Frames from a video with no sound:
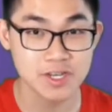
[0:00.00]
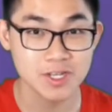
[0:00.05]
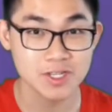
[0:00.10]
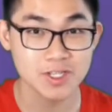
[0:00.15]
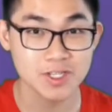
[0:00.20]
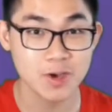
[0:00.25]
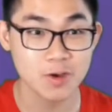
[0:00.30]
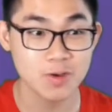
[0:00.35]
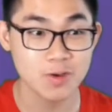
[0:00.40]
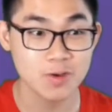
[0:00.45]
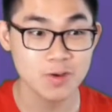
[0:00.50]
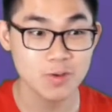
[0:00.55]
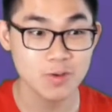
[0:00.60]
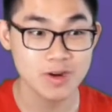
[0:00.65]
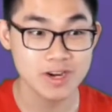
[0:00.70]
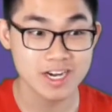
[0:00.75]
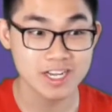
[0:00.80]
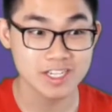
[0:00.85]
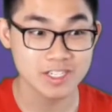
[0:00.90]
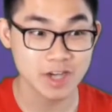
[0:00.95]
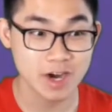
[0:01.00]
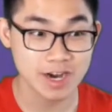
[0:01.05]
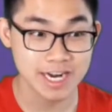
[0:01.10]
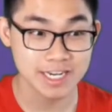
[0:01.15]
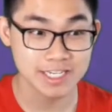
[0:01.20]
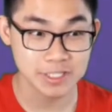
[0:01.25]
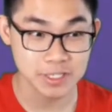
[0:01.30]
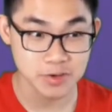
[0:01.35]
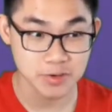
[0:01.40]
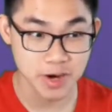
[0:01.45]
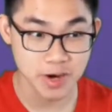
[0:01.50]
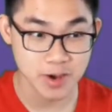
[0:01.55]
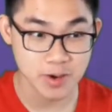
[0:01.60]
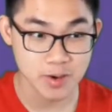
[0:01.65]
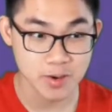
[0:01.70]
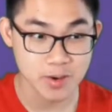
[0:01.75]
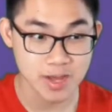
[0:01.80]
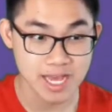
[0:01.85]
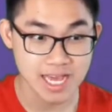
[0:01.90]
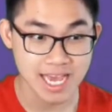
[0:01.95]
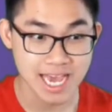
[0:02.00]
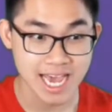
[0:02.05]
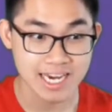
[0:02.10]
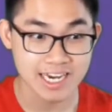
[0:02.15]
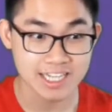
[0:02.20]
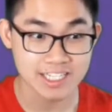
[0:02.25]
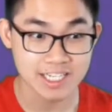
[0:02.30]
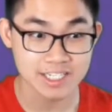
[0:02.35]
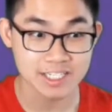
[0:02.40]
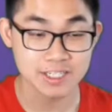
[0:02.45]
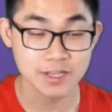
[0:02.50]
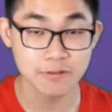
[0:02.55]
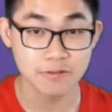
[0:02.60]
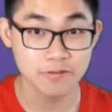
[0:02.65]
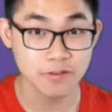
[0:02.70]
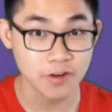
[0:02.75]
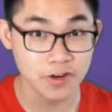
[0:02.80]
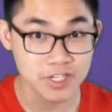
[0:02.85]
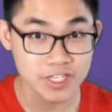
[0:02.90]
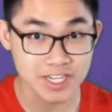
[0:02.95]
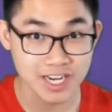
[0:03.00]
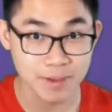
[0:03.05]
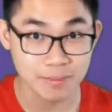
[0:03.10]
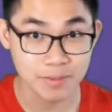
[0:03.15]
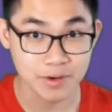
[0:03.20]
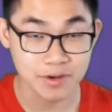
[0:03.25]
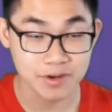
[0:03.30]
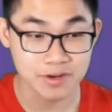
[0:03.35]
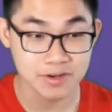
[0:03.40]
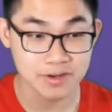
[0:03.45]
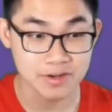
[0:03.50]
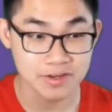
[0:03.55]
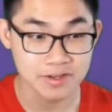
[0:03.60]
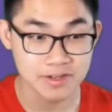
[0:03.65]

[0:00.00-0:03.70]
So we're going to start at 0. This is the first number.